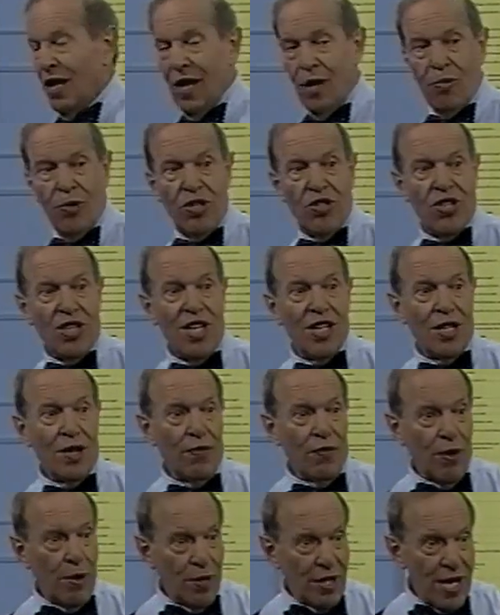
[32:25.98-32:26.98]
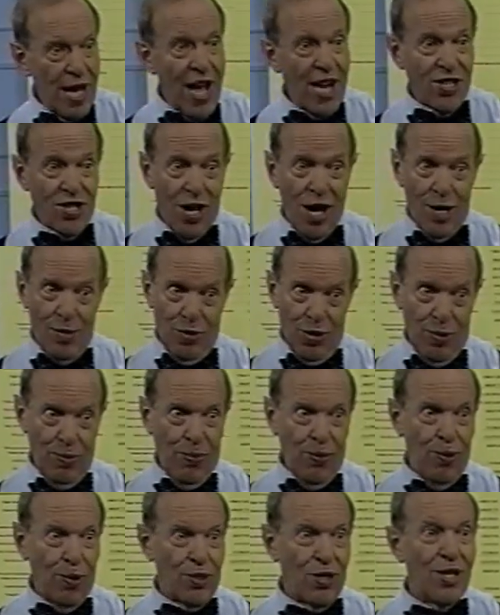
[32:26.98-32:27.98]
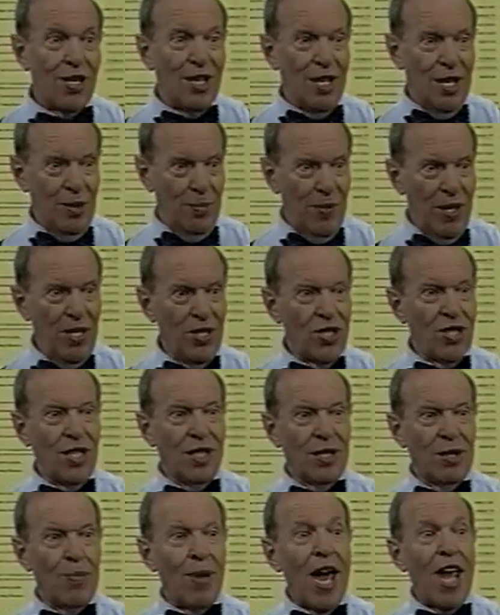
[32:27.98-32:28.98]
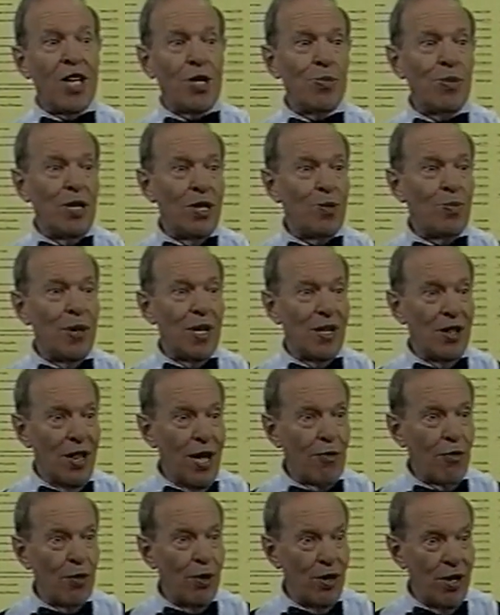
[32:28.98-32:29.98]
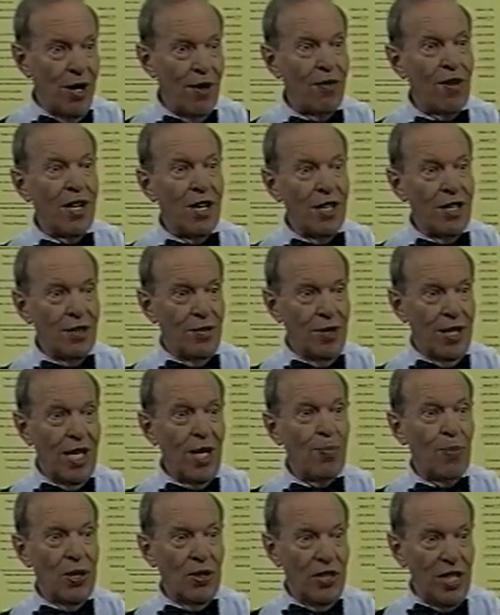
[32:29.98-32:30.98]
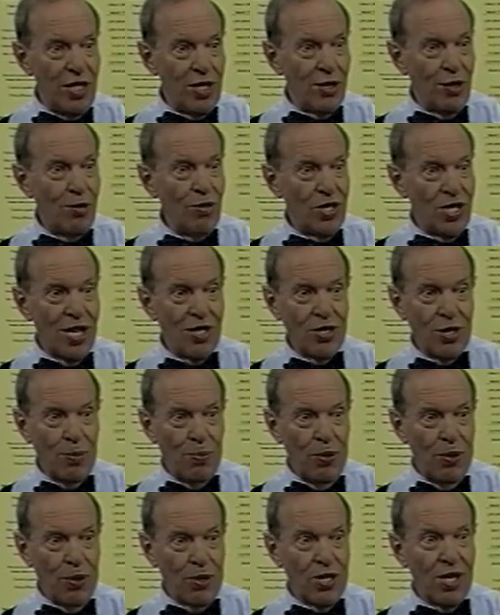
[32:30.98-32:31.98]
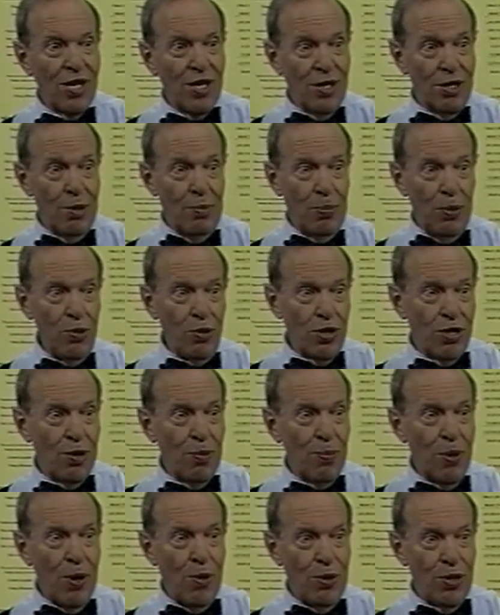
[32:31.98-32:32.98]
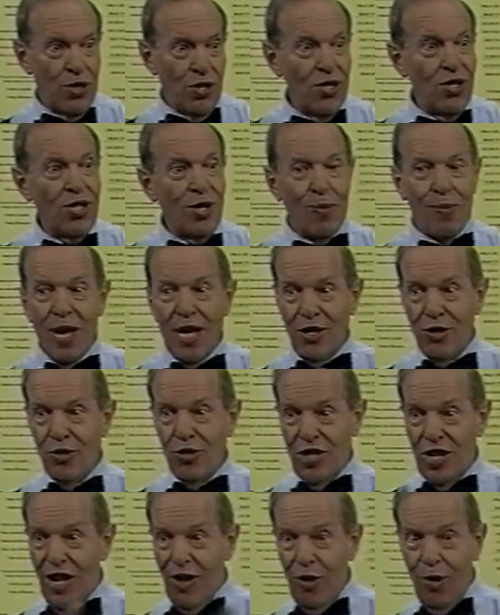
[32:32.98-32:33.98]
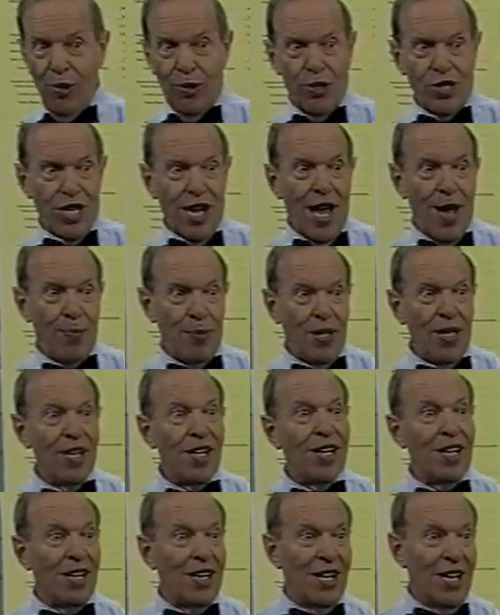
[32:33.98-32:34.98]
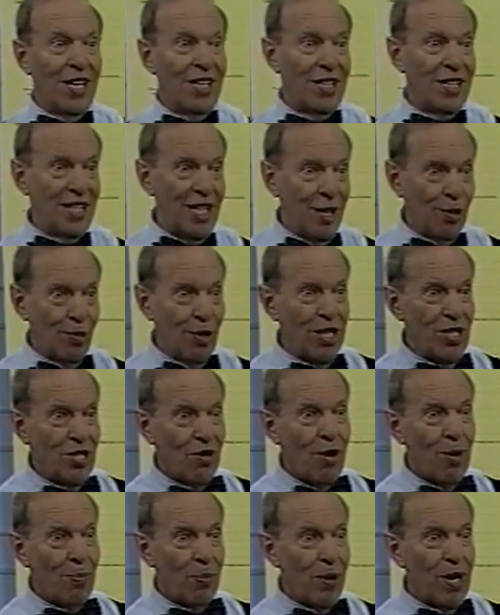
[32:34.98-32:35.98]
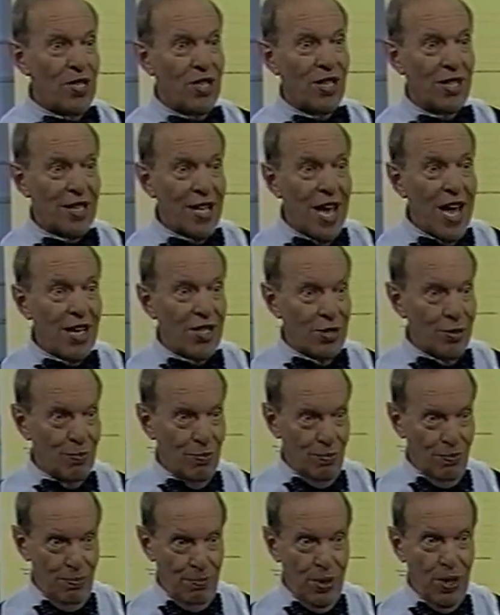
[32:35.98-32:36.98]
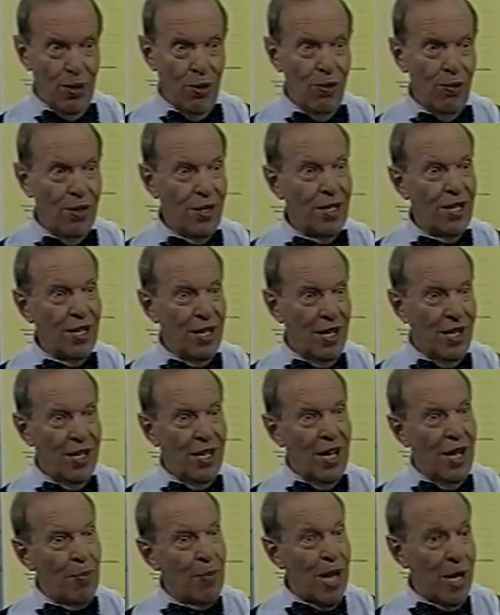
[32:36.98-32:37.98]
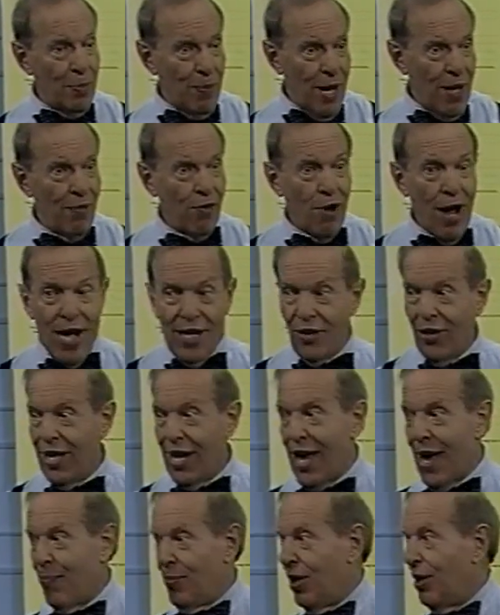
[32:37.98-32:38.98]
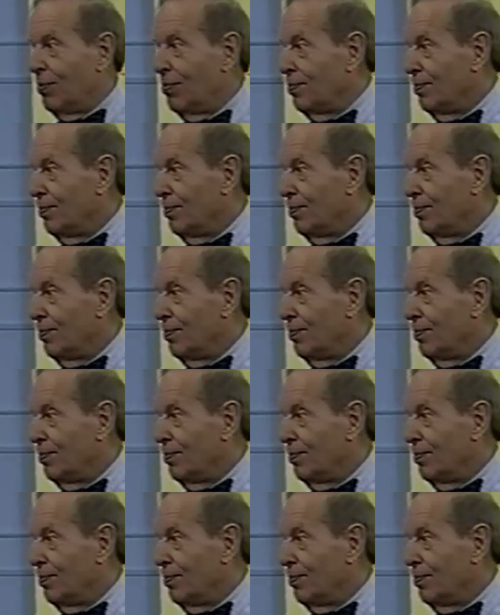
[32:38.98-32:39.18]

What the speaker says: And when you see a deferred tax item on the books, it means that management has been clever enough to keep at least 2 sets of books to boost their bonuses and make you shareholders happy, and to decrease our present tax bill and make Ben Franklin happy.